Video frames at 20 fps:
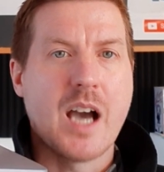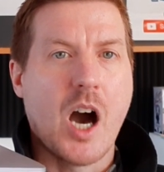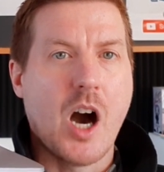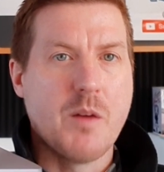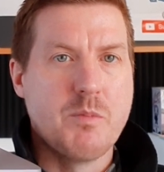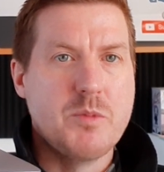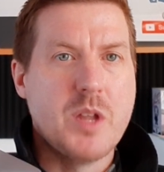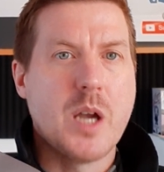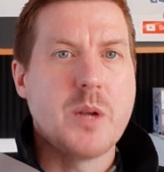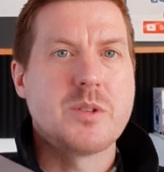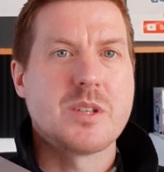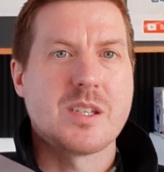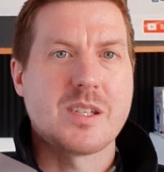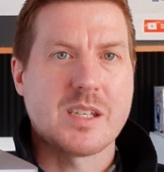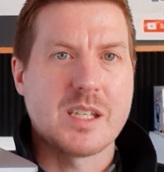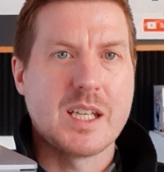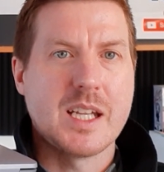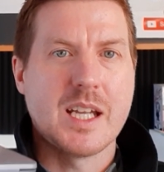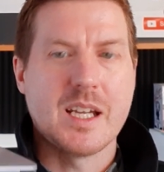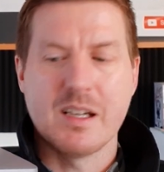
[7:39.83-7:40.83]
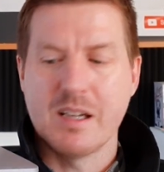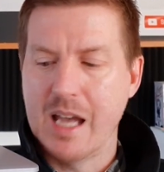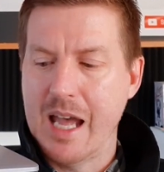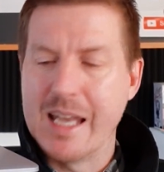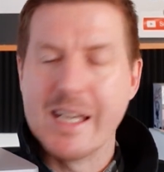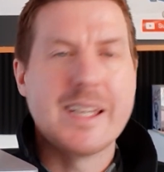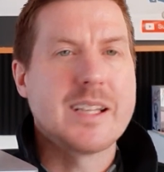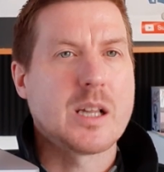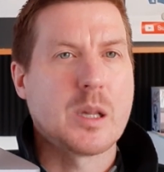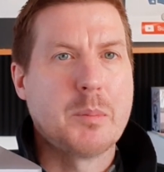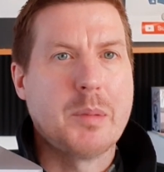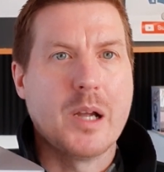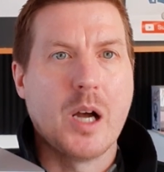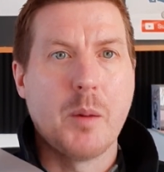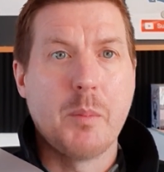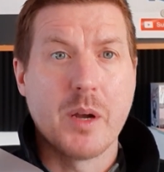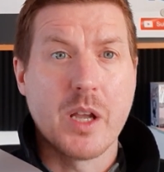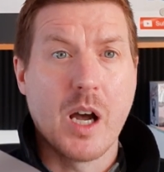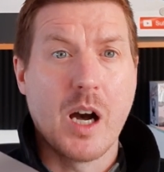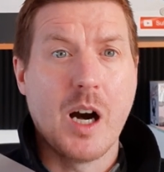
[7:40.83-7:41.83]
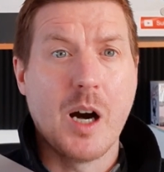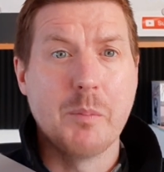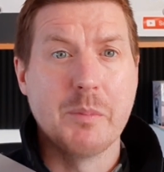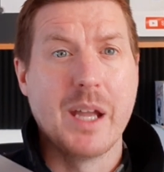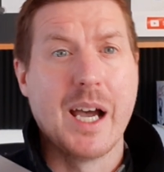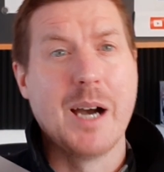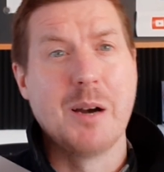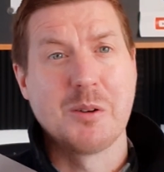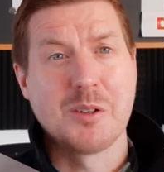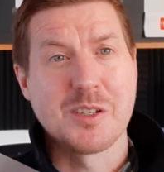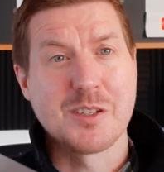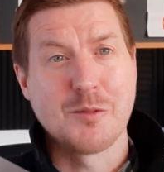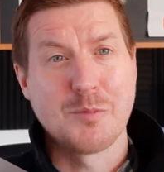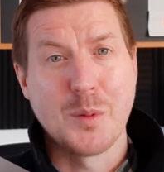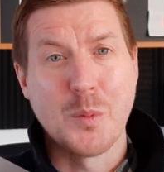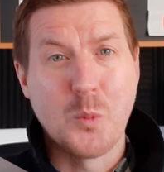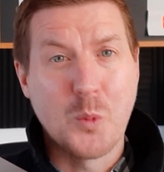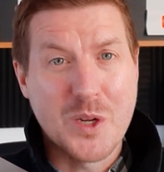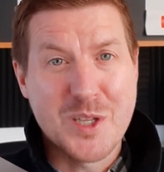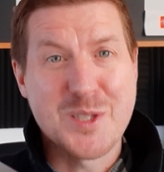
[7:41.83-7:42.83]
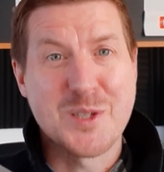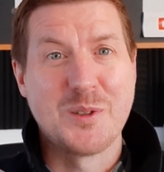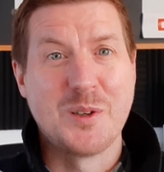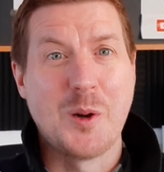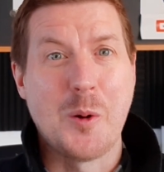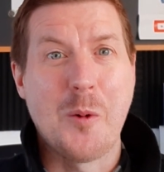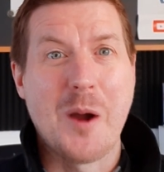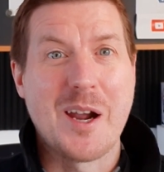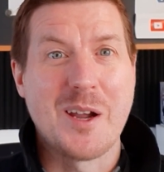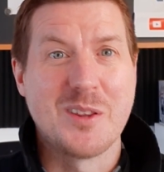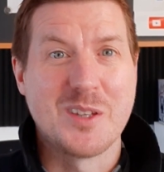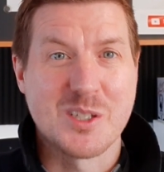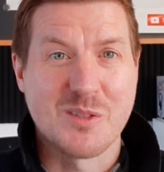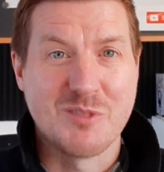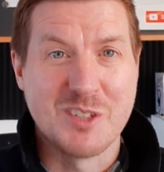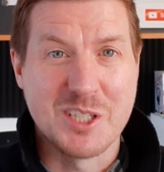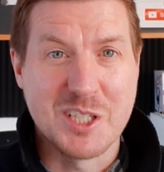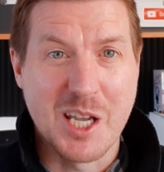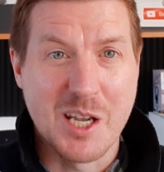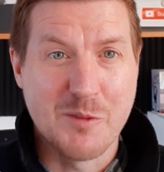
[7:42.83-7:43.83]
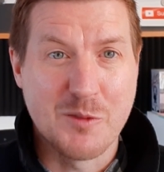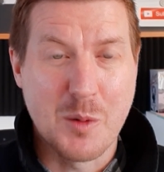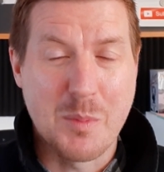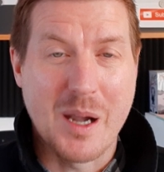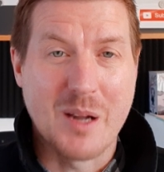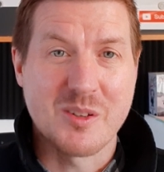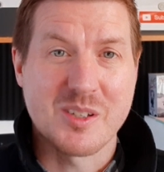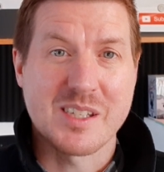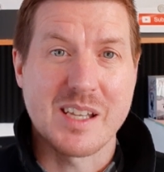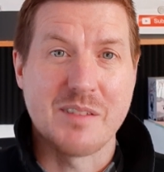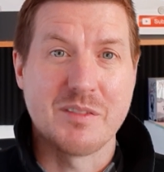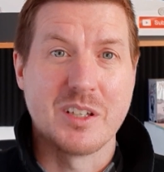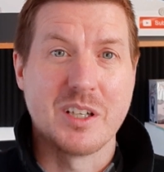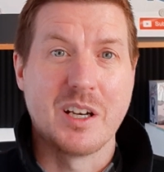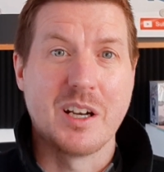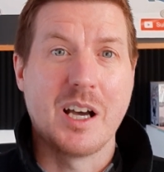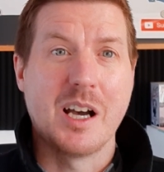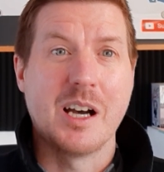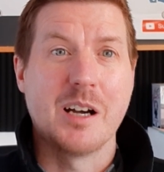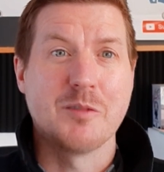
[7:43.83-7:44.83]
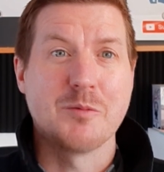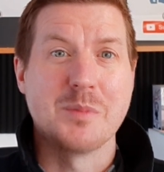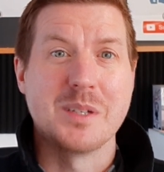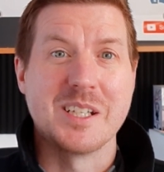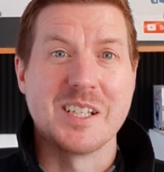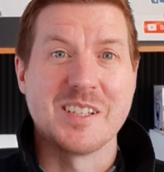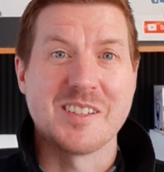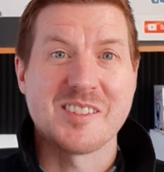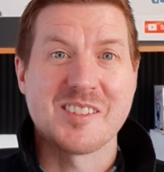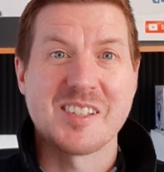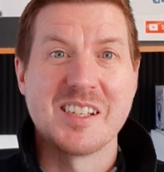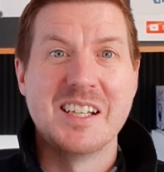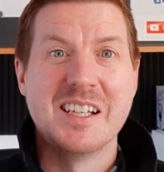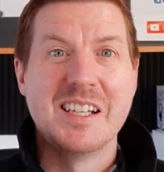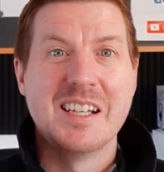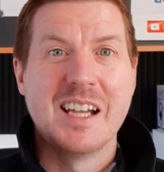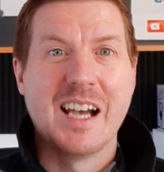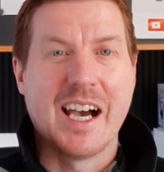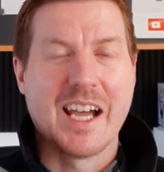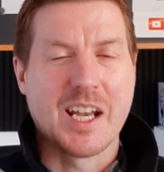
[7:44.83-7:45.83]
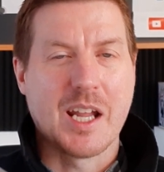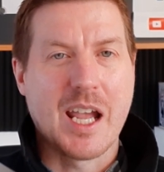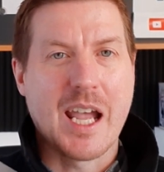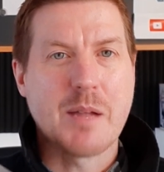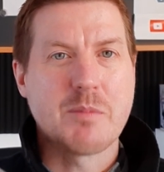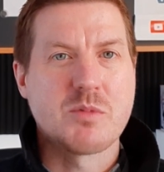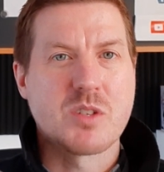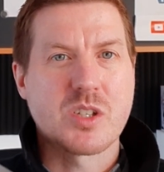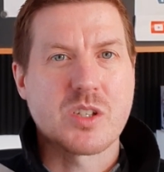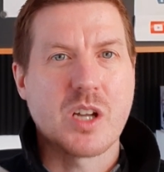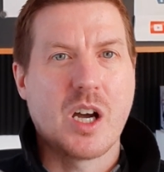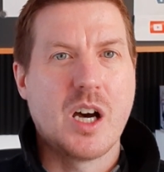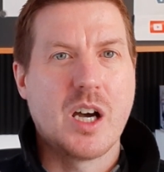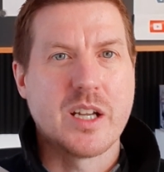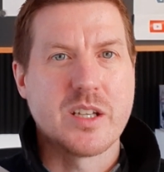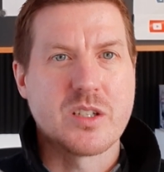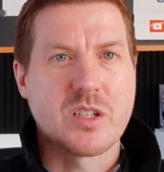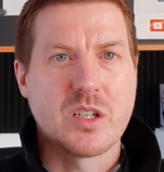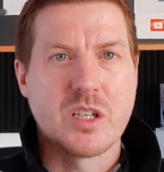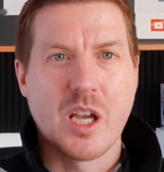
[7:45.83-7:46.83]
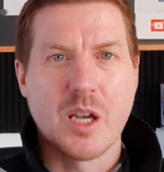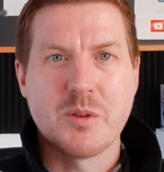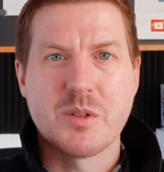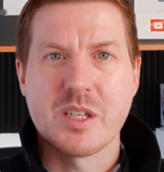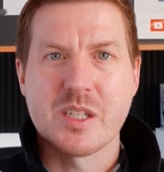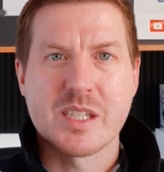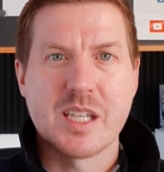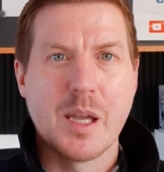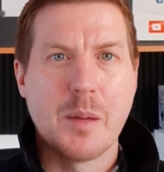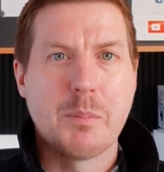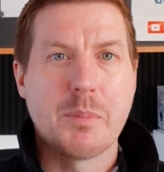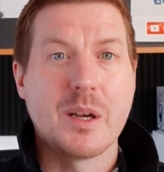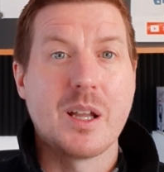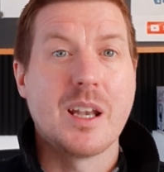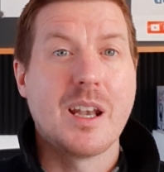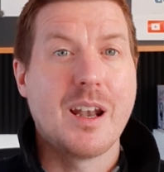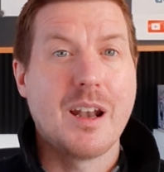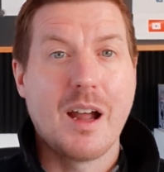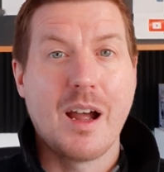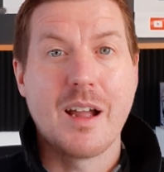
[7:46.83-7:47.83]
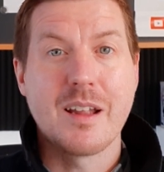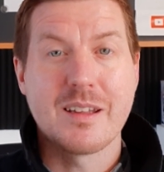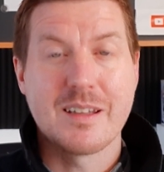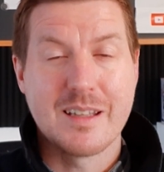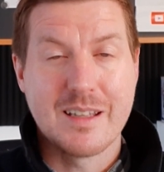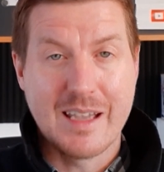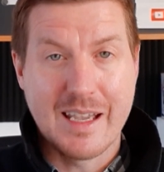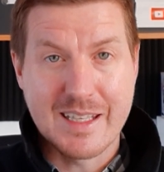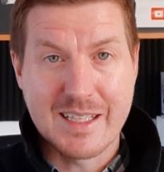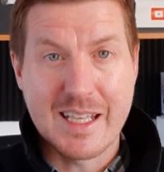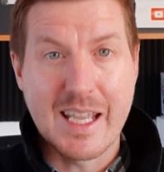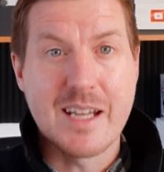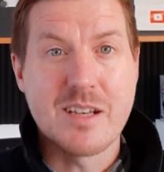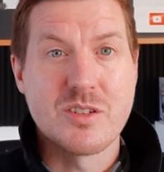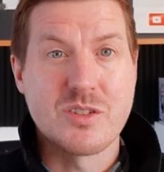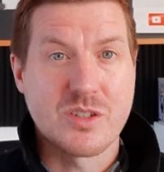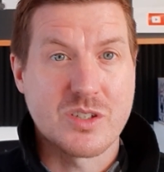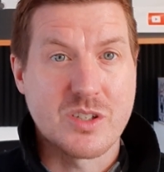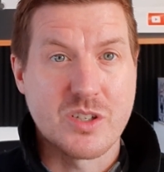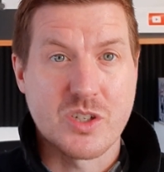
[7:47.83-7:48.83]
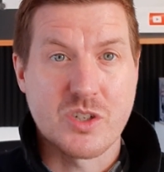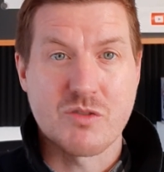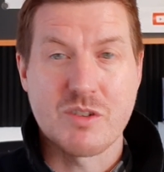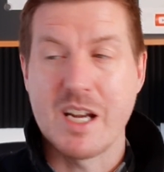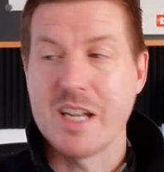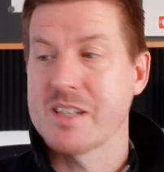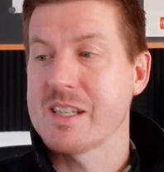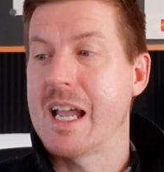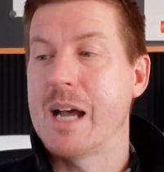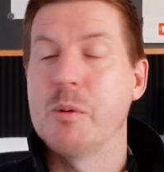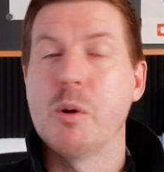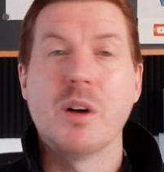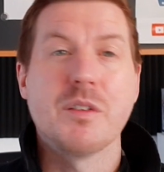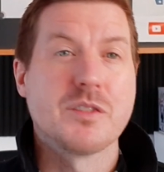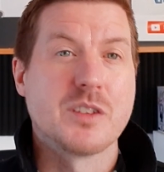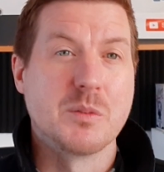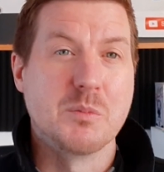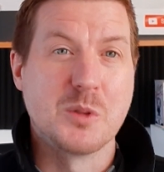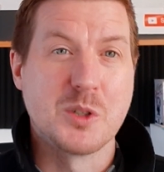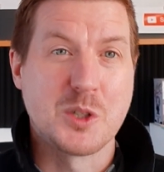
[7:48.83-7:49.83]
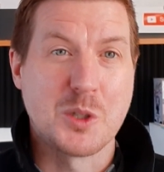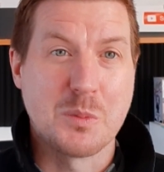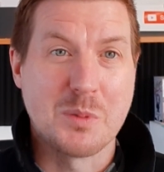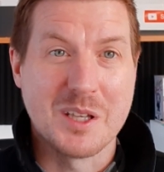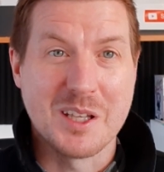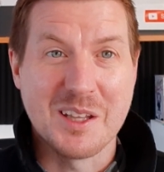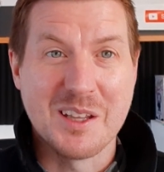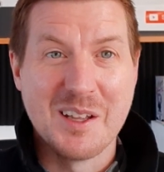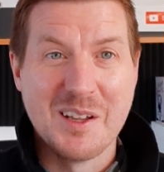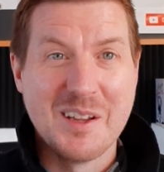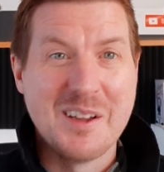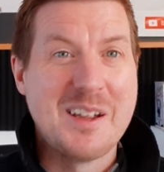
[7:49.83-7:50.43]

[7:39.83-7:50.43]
I'm noticing it a little bit on my arm now because I've been whittering away on this video for about 7.5 minutes, and I am starting to notice it. But again, just to stress, how often would you be